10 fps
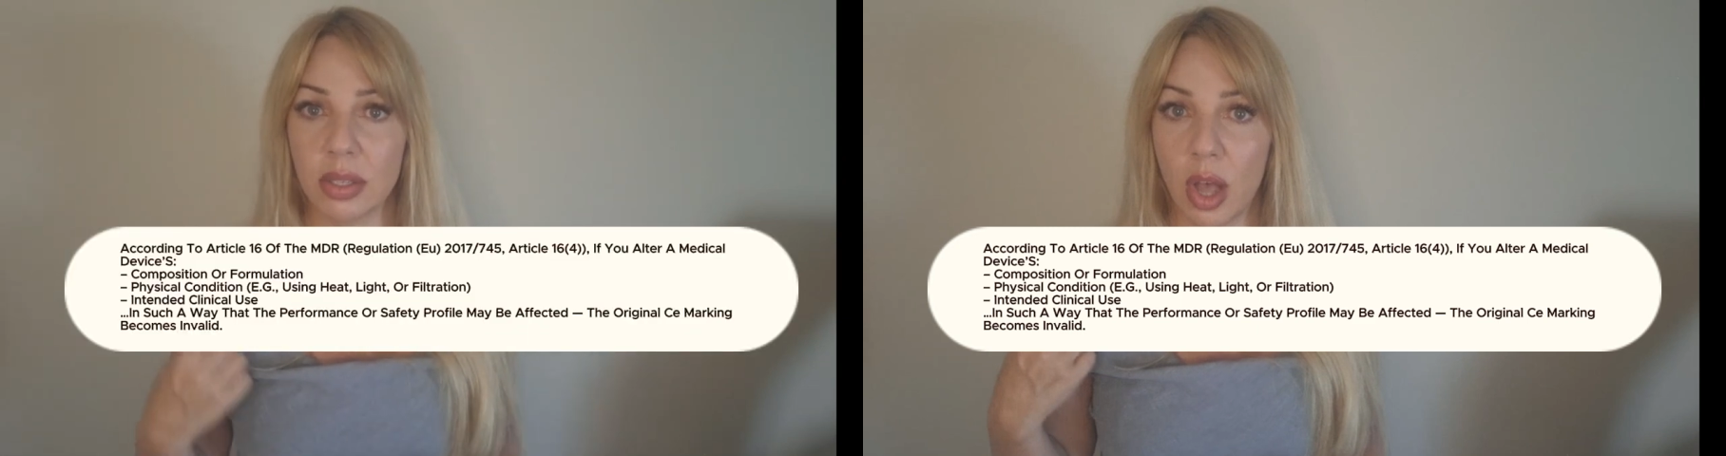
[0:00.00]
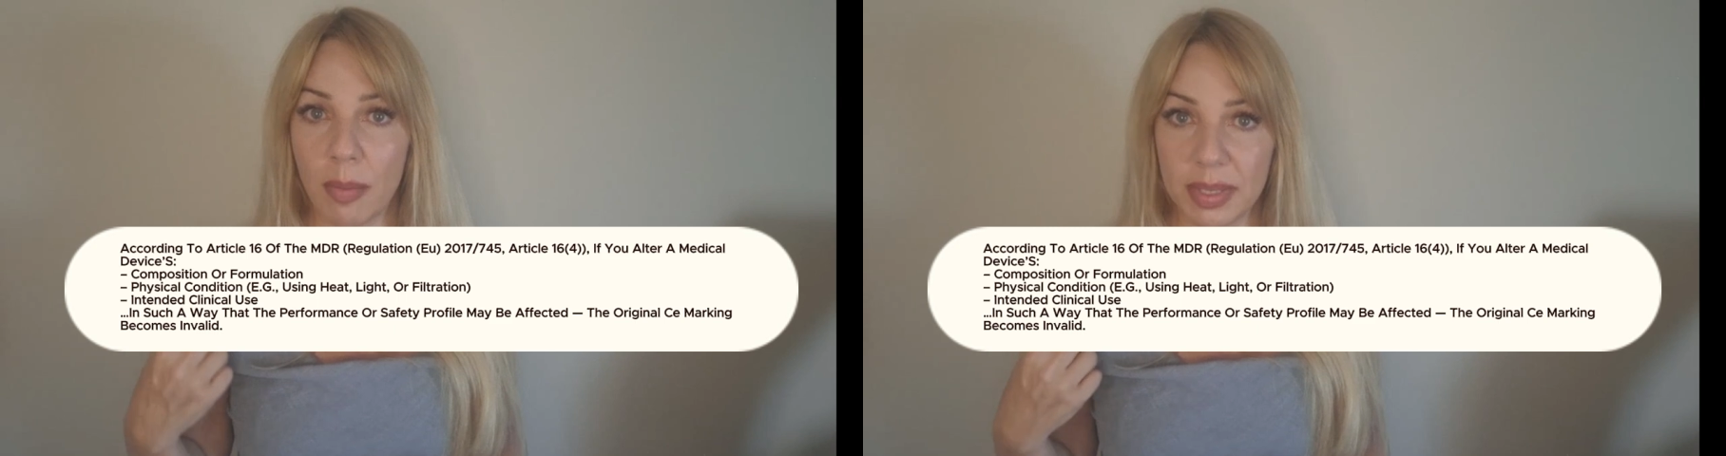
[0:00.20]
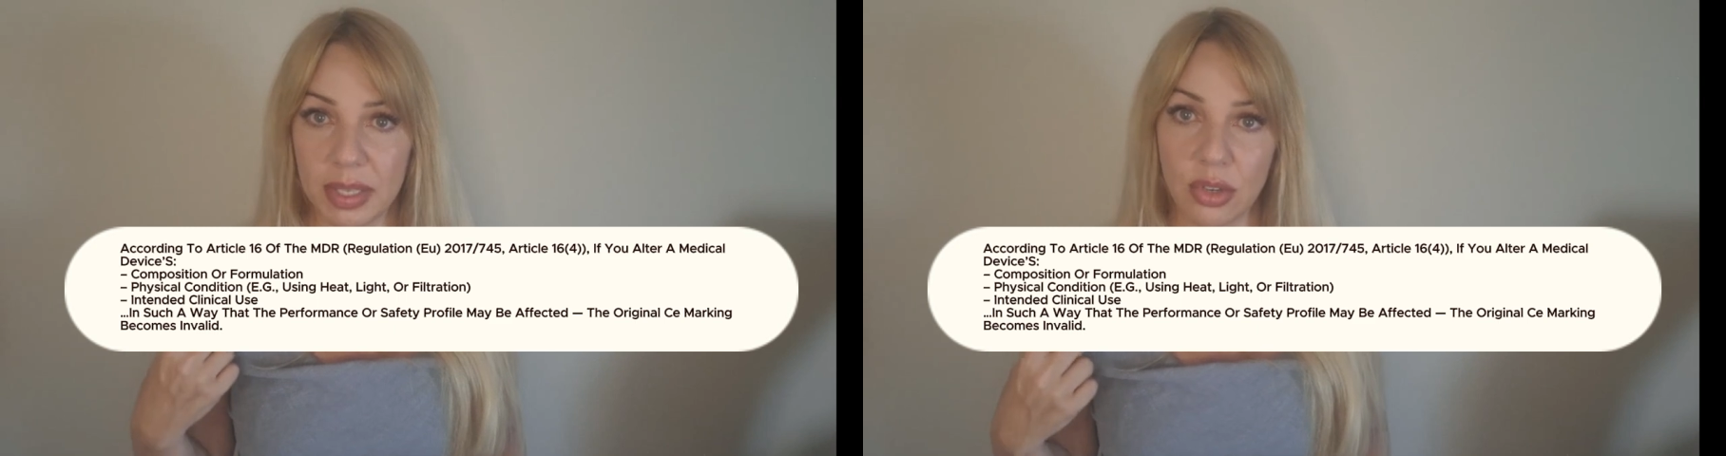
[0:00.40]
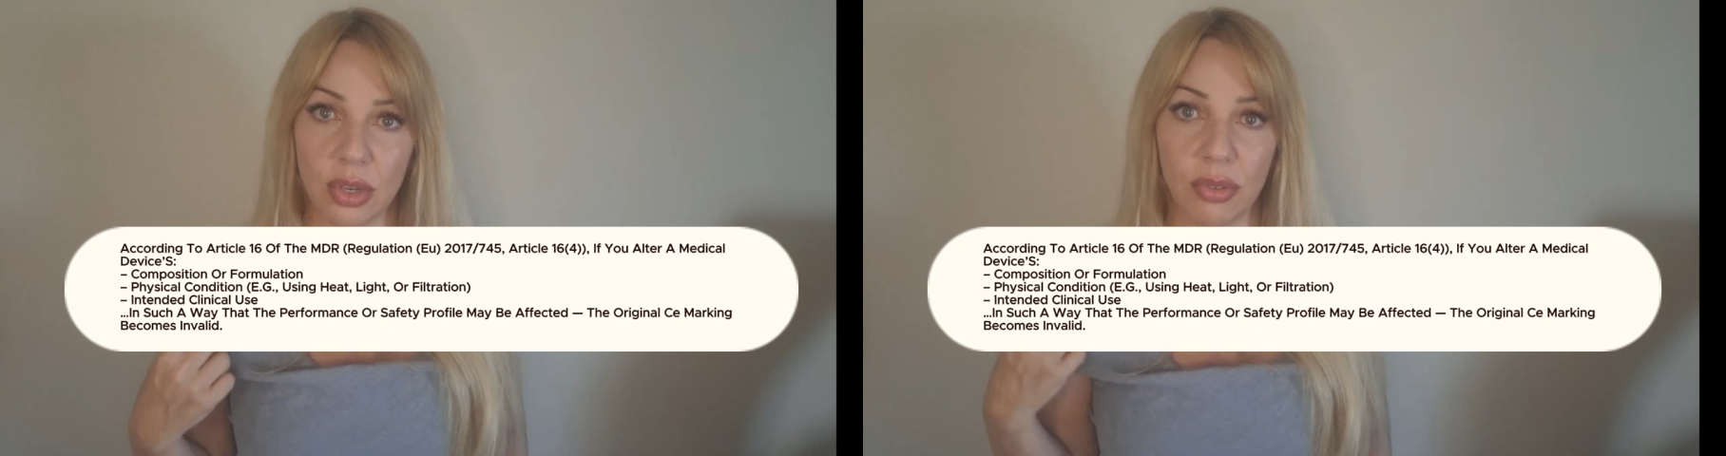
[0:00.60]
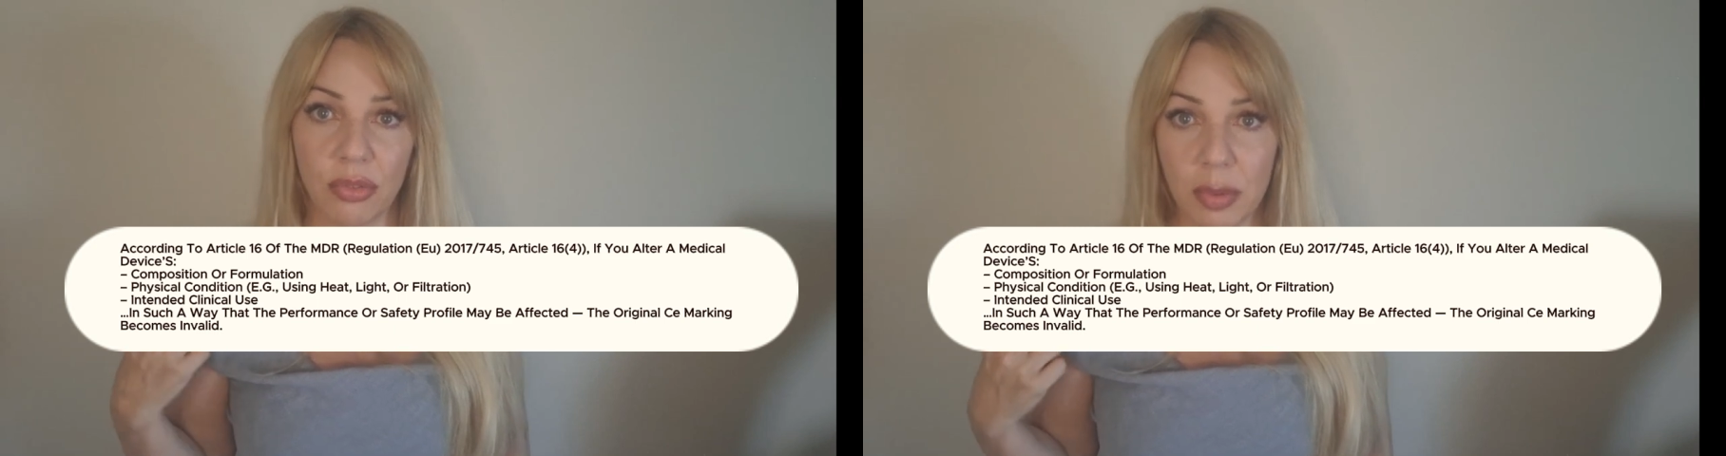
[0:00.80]

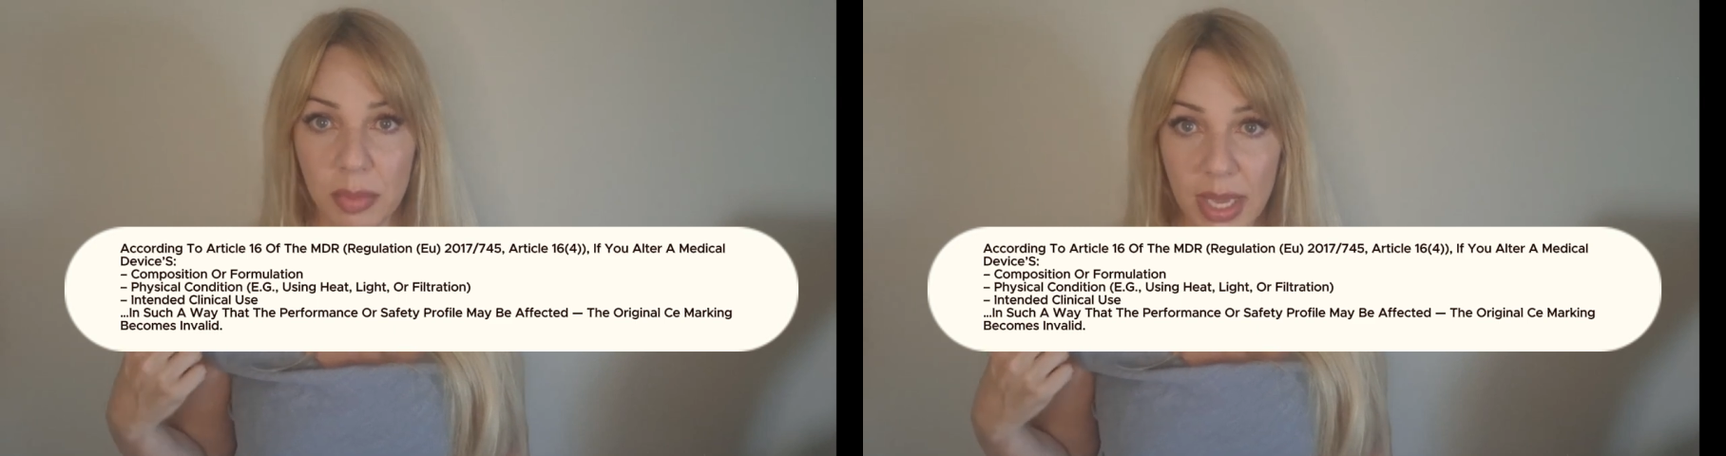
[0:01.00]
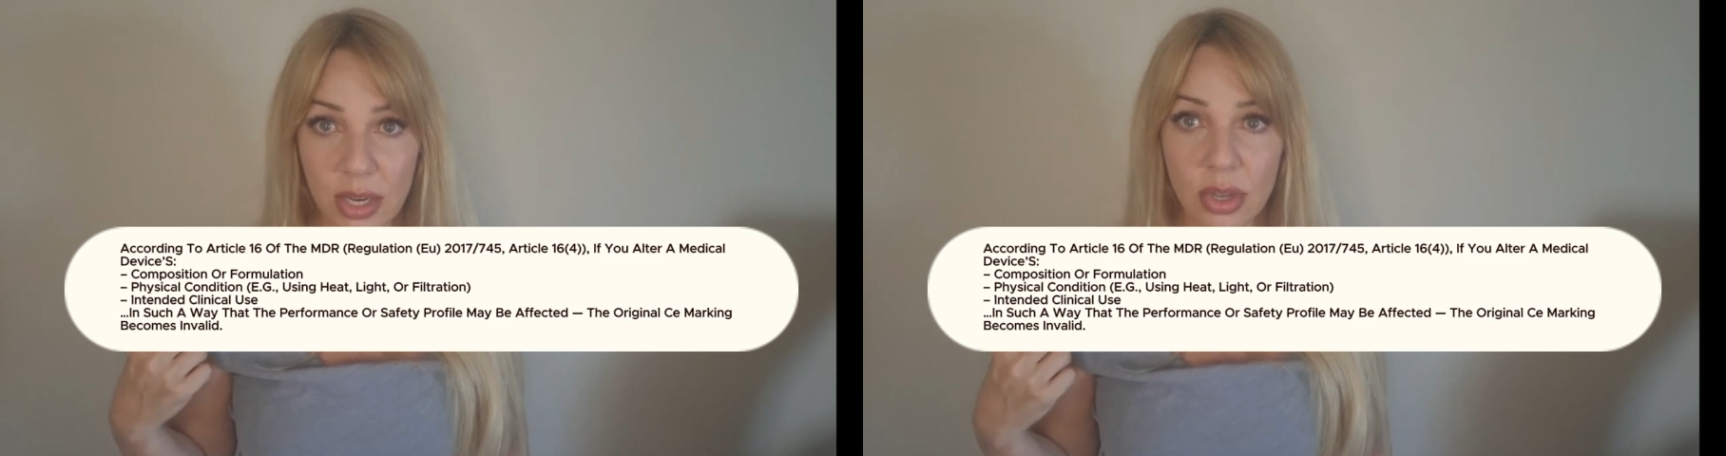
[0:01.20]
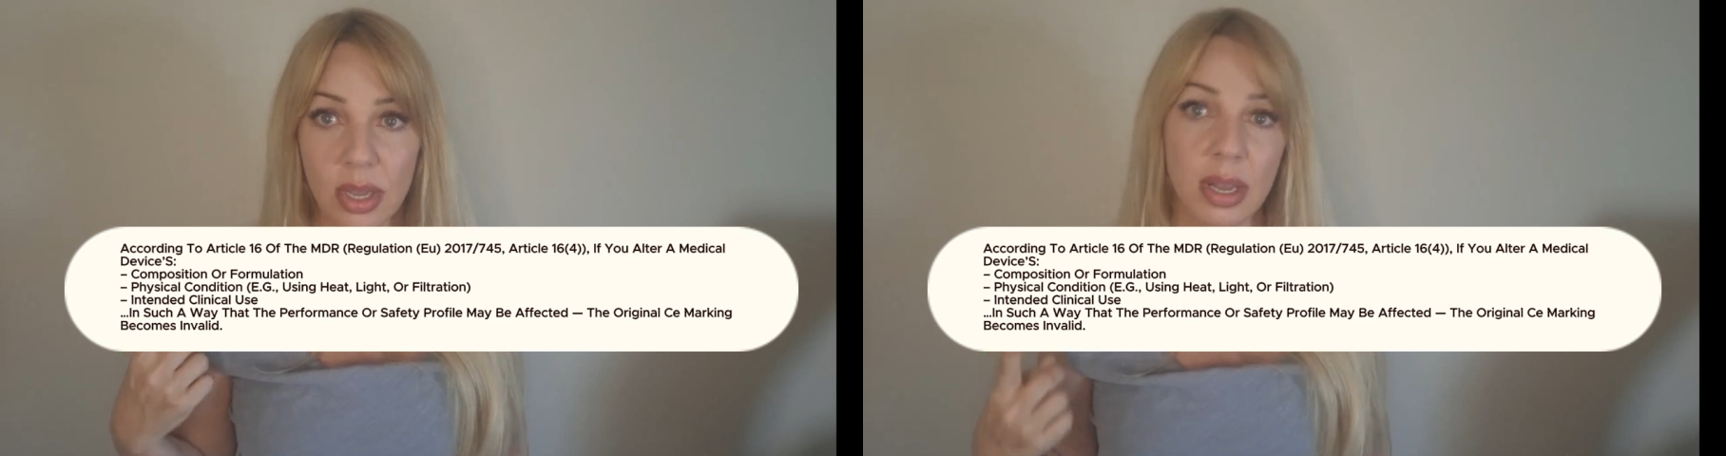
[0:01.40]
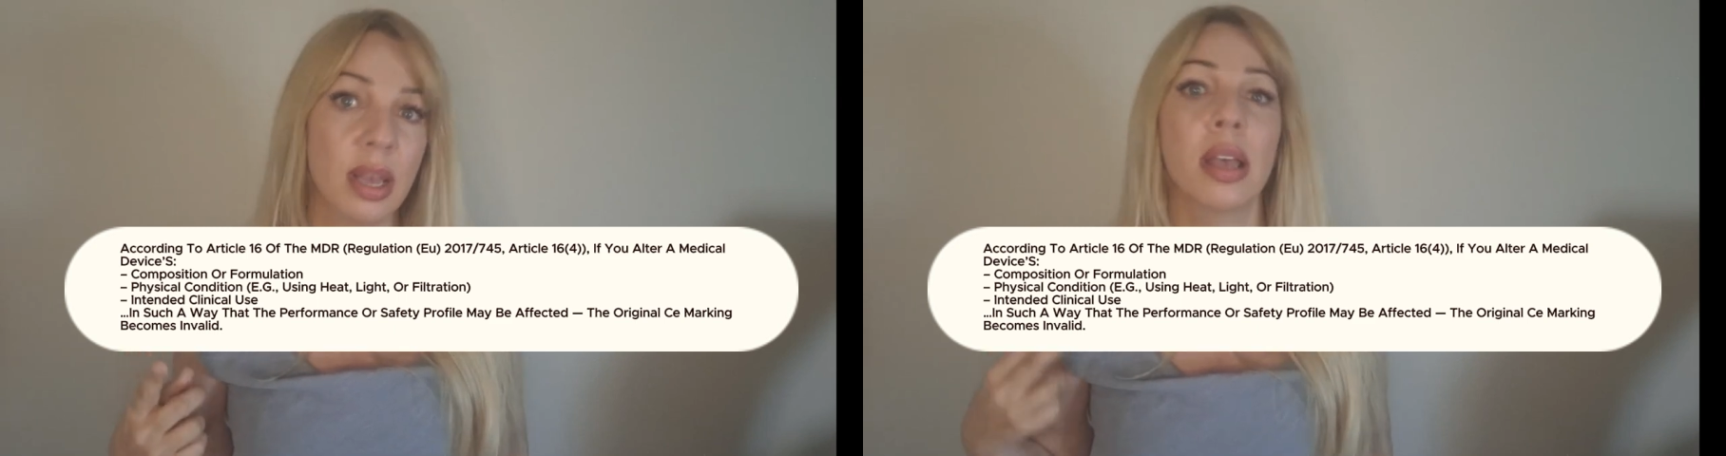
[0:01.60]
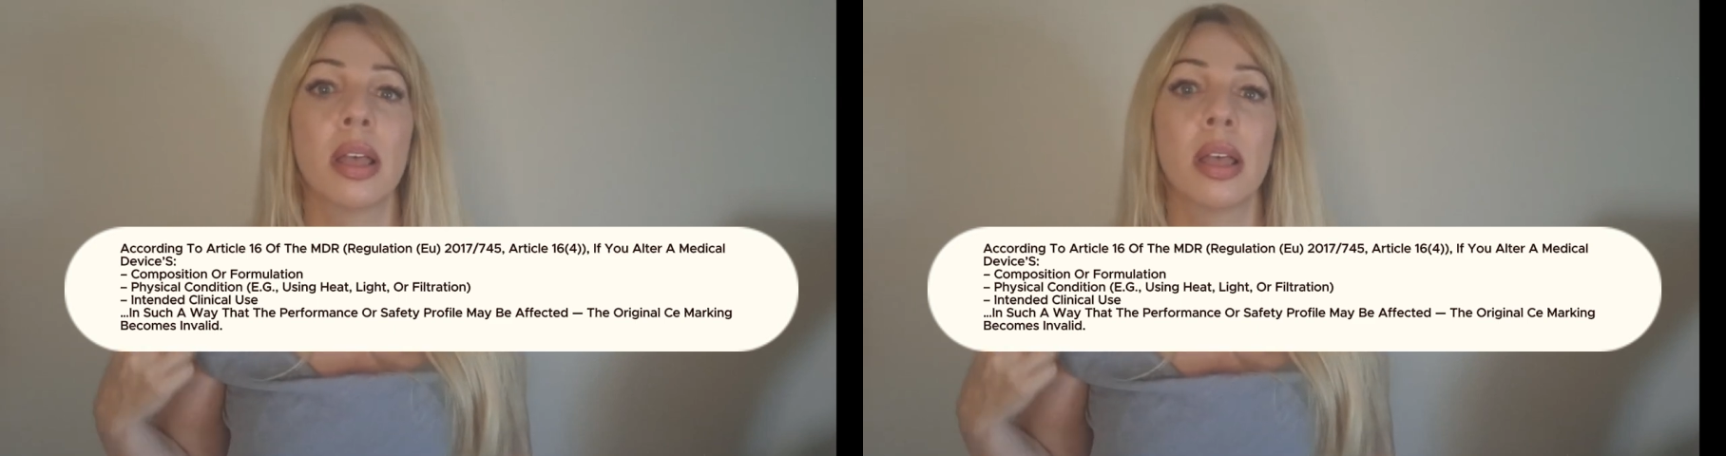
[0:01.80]
composition or formulation,